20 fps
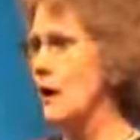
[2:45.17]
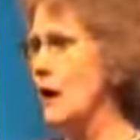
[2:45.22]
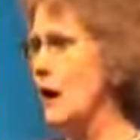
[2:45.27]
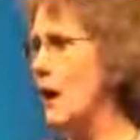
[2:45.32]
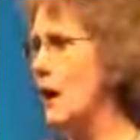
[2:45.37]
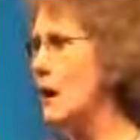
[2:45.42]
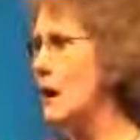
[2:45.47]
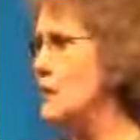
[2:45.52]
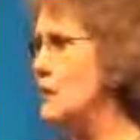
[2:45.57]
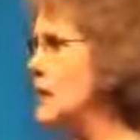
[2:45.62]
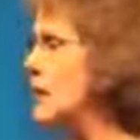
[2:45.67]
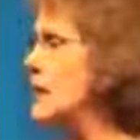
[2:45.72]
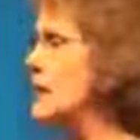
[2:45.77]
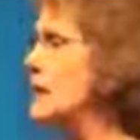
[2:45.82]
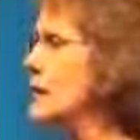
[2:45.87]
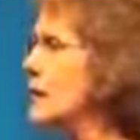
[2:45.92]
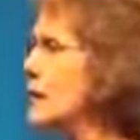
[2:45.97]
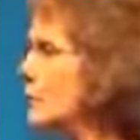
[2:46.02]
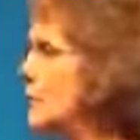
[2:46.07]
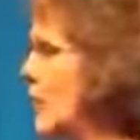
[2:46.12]
I
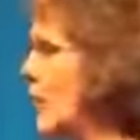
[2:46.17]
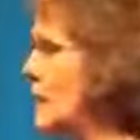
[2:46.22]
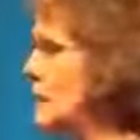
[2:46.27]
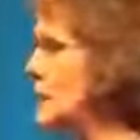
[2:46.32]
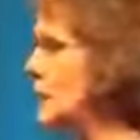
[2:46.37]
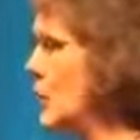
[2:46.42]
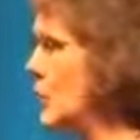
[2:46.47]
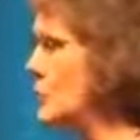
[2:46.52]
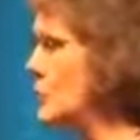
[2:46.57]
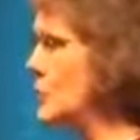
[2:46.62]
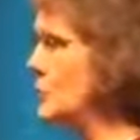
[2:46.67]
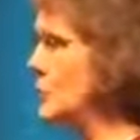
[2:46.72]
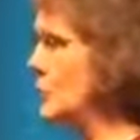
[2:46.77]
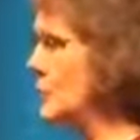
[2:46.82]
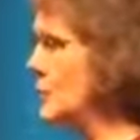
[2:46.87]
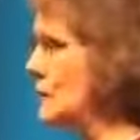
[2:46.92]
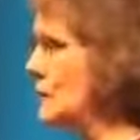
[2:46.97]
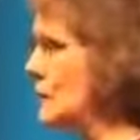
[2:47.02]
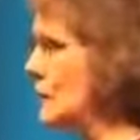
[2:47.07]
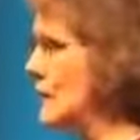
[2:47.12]
immediately grabbed onto
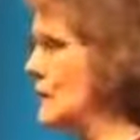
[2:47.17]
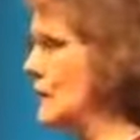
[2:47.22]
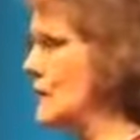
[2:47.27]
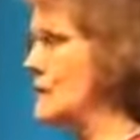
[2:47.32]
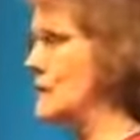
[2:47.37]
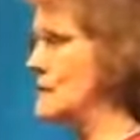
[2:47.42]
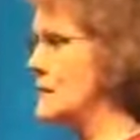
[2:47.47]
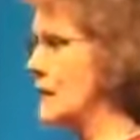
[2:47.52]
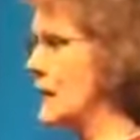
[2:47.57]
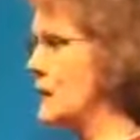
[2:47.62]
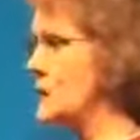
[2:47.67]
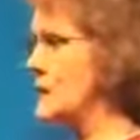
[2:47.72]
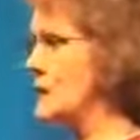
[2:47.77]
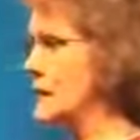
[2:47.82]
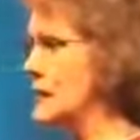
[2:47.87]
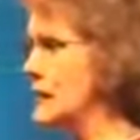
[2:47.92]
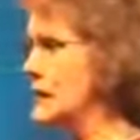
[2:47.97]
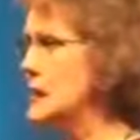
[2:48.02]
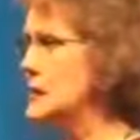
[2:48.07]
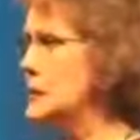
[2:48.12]
it, because I had
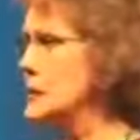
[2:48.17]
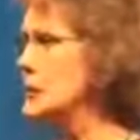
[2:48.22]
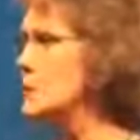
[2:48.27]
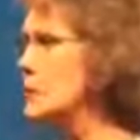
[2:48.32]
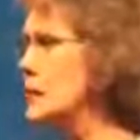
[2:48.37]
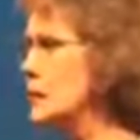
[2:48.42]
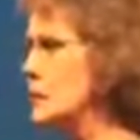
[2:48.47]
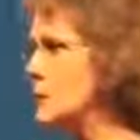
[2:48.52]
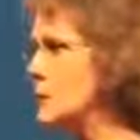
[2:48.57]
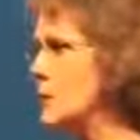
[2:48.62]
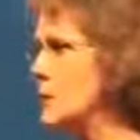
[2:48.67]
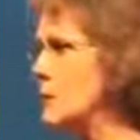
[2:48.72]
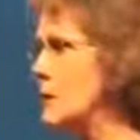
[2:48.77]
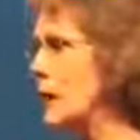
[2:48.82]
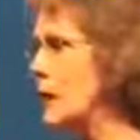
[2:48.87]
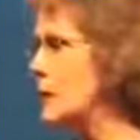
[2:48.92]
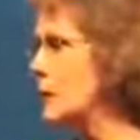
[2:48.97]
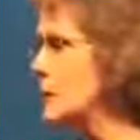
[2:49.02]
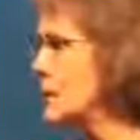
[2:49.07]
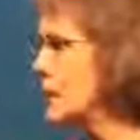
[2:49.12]
been teaching people
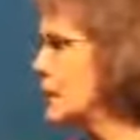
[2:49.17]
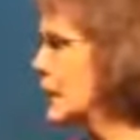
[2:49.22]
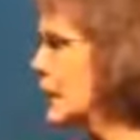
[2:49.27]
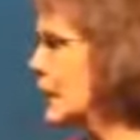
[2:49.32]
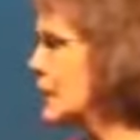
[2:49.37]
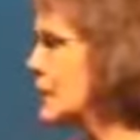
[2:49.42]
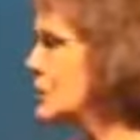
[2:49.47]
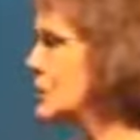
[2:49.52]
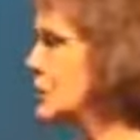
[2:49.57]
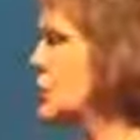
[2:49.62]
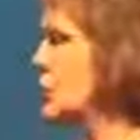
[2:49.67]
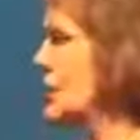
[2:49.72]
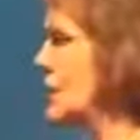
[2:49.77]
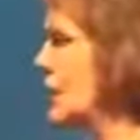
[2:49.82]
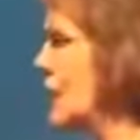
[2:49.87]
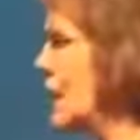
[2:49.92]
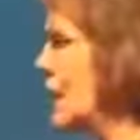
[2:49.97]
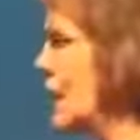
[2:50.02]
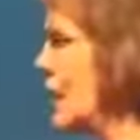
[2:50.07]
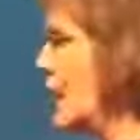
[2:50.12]
about pH and
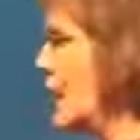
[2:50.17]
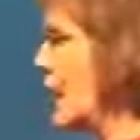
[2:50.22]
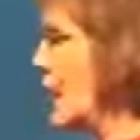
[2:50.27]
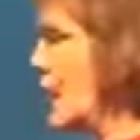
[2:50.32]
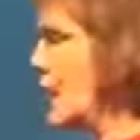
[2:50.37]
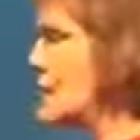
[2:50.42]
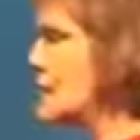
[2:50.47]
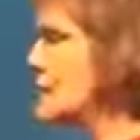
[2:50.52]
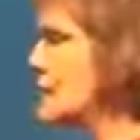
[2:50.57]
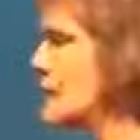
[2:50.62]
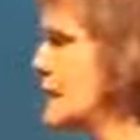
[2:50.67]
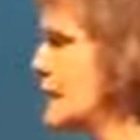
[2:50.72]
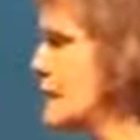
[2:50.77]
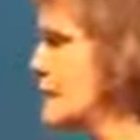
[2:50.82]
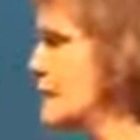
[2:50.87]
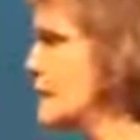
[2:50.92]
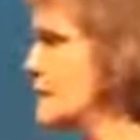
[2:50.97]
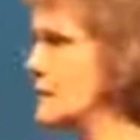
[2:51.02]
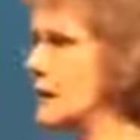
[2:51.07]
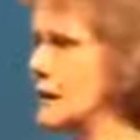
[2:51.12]
acid
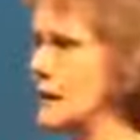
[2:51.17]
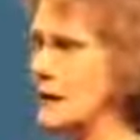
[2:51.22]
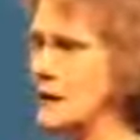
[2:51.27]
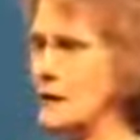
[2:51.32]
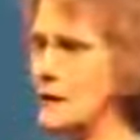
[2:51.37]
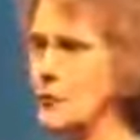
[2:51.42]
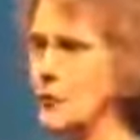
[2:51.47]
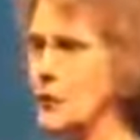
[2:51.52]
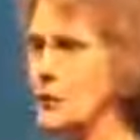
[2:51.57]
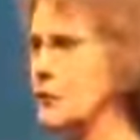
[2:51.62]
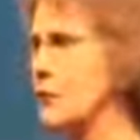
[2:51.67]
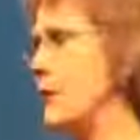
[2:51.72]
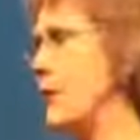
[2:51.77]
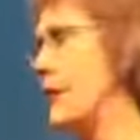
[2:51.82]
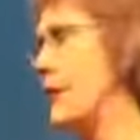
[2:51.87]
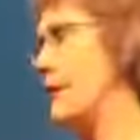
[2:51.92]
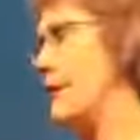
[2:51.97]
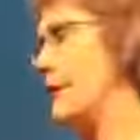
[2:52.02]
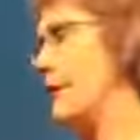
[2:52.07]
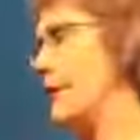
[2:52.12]
alkaline, and we
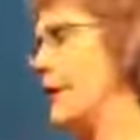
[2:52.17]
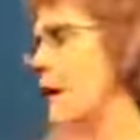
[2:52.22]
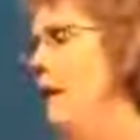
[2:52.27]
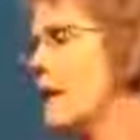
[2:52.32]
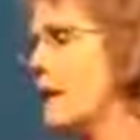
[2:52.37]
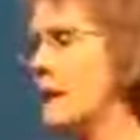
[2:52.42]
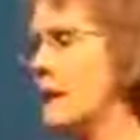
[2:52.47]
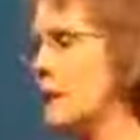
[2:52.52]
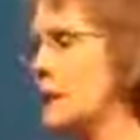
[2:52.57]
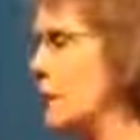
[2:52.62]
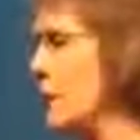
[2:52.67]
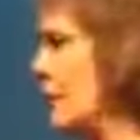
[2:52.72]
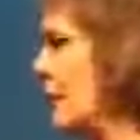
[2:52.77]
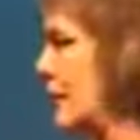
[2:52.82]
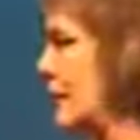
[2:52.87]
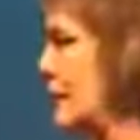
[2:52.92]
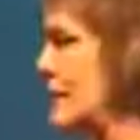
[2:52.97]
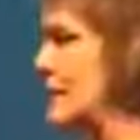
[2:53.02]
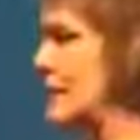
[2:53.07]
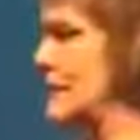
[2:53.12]
tried all the
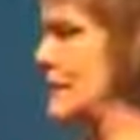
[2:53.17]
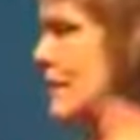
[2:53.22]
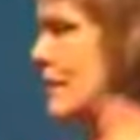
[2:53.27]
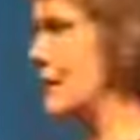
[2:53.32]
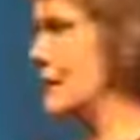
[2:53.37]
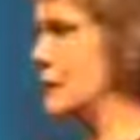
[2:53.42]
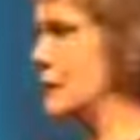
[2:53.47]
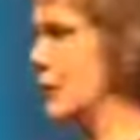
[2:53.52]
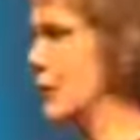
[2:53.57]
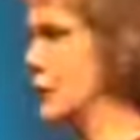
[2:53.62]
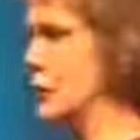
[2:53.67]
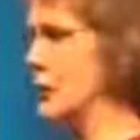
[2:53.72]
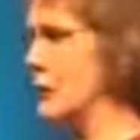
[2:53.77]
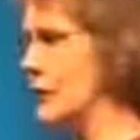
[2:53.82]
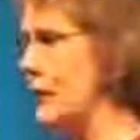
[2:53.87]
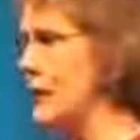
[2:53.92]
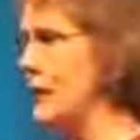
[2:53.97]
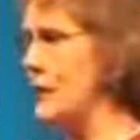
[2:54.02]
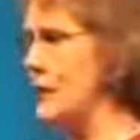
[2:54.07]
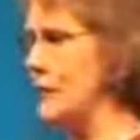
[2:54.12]
products that we could
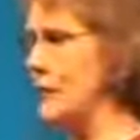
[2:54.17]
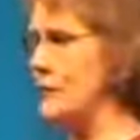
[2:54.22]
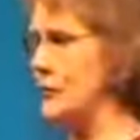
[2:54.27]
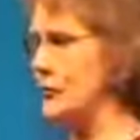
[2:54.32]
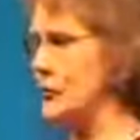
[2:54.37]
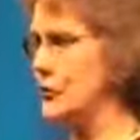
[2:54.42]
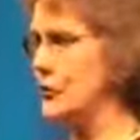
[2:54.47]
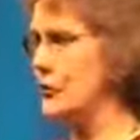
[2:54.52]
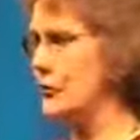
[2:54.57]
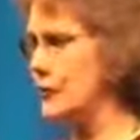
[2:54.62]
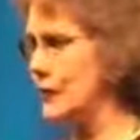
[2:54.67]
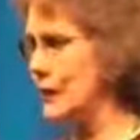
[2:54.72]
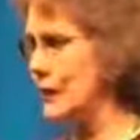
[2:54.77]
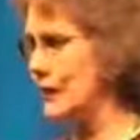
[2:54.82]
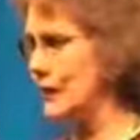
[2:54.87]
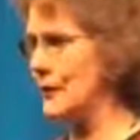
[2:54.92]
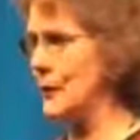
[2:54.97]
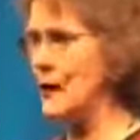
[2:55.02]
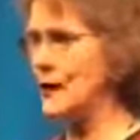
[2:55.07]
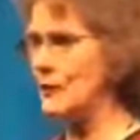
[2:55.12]
think of to
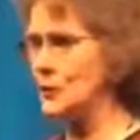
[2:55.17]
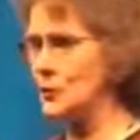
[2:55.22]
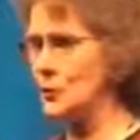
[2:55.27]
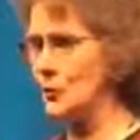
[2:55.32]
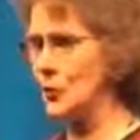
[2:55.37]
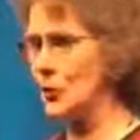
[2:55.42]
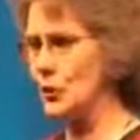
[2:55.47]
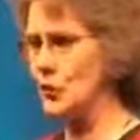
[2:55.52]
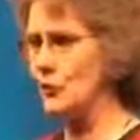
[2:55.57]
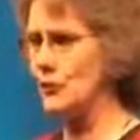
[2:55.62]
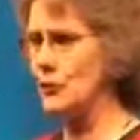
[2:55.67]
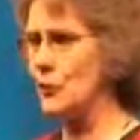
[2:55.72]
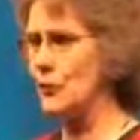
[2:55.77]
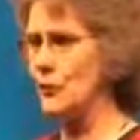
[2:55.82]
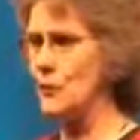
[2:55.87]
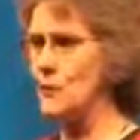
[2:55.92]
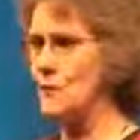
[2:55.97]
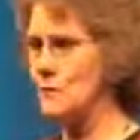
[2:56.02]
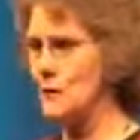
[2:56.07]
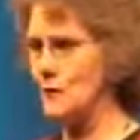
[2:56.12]
get that to work for
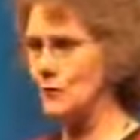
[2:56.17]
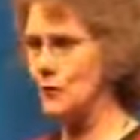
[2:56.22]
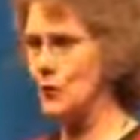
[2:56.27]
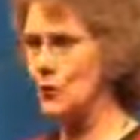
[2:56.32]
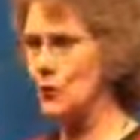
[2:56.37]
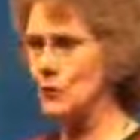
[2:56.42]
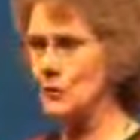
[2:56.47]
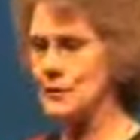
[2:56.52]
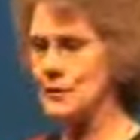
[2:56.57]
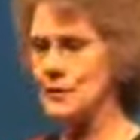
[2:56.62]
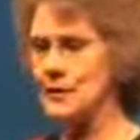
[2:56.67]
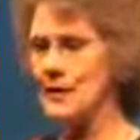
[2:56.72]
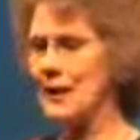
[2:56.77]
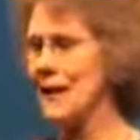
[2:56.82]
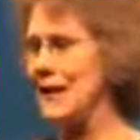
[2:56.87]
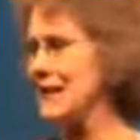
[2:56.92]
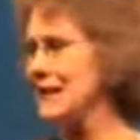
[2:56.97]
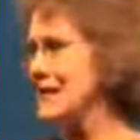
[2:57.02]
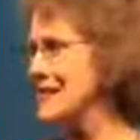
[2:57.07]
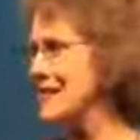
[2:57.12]
them, and of course the
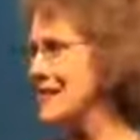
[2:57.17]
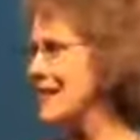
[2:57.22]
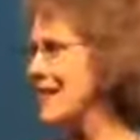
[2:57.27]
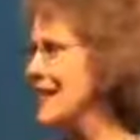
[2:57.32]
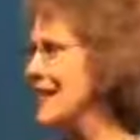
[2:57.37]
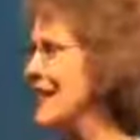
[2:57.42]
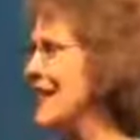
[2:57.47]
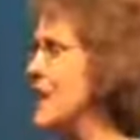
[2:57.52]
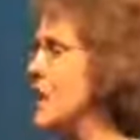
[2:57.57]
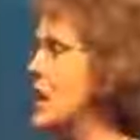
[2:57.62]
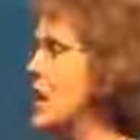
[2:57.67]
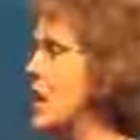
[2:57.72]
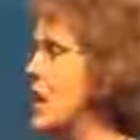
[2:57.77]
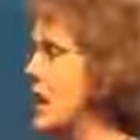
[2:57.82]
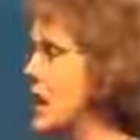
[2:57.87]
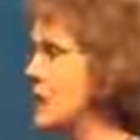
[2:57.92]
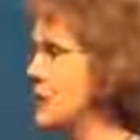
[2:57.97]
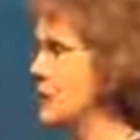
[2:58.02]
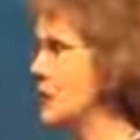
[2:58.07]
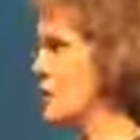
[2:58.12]
diets, and
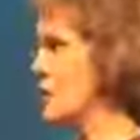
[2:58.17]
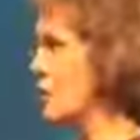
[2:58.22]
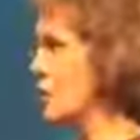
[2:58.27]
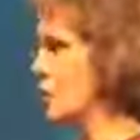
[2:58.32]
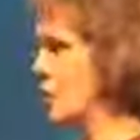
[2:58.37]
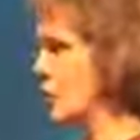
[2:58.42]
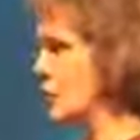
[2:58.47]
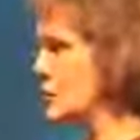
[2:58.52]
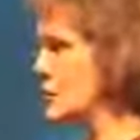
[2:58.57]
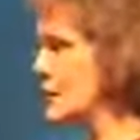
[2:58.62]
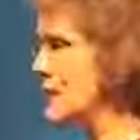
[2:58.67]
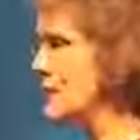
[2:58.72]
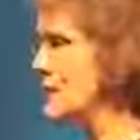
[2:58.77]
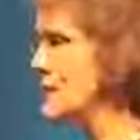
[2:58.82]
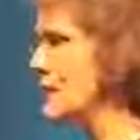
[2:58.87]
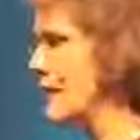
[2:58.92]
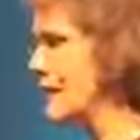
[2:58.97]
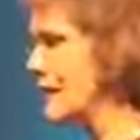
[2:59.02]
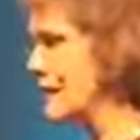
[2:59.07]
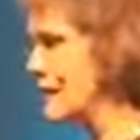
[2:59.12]
nothing worked
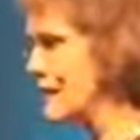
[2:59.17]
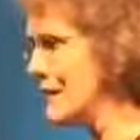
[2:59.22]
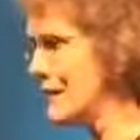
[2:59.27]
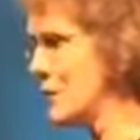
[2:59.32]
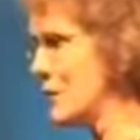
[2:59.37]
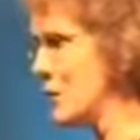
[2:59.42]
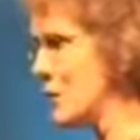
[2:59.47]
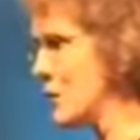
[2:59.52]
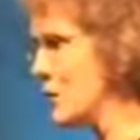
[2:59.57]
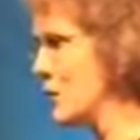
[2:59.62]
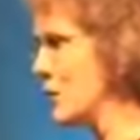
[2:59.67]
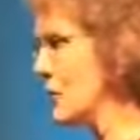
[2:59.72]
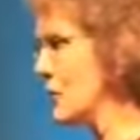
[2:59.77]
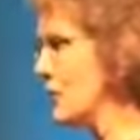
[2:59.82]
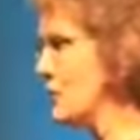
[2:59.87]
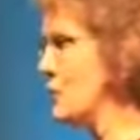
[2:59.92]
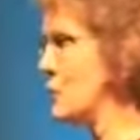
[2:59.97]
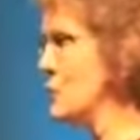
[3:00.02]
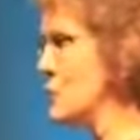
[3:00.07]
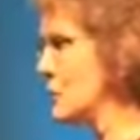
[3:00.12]
like what we're
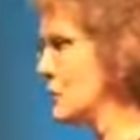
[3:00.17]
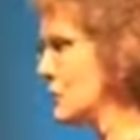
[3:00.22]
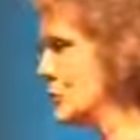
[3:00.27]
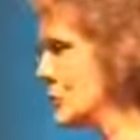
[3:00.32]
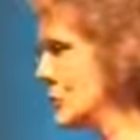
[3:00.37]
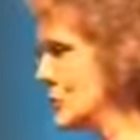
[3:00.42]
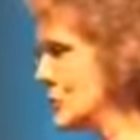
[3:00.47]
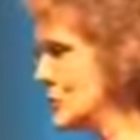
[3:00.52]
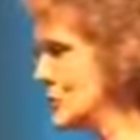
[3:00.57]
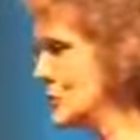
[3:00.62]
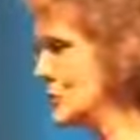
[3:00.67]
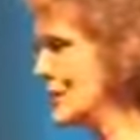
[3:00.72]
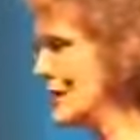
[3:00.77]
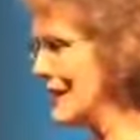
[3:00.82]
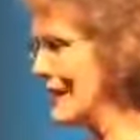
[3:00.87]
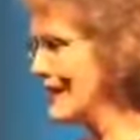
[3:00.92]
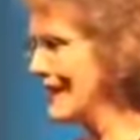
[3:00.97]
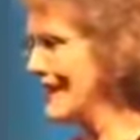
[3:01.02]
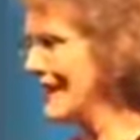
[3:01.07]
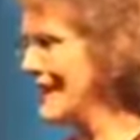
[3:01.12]
going to show you
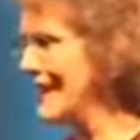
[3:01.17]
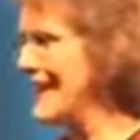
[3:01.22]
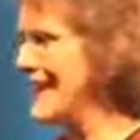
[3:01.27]
tonight.